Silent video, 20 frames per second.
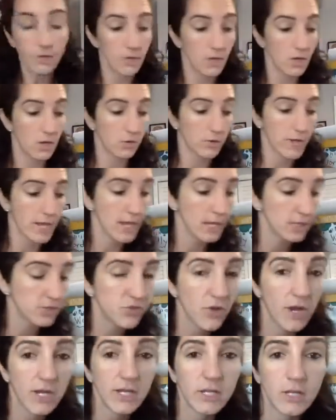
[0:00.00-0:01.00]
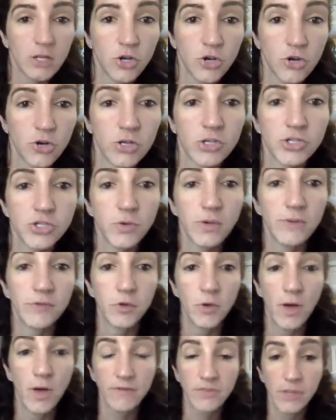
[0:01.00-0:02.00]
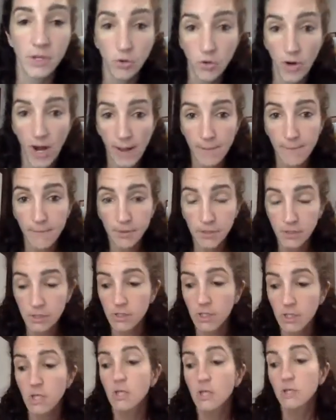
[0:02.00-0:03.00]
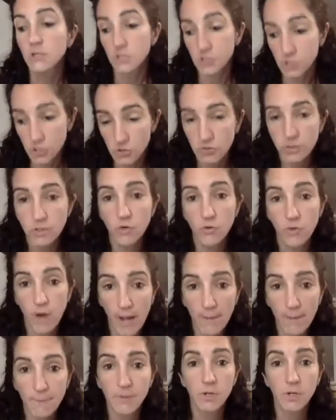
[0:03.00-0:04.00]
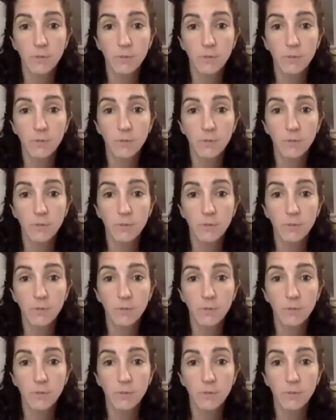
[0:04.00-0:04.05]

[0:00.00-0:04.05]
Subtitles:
Okay, so I encourage you, if you have the crab book, to do the crab book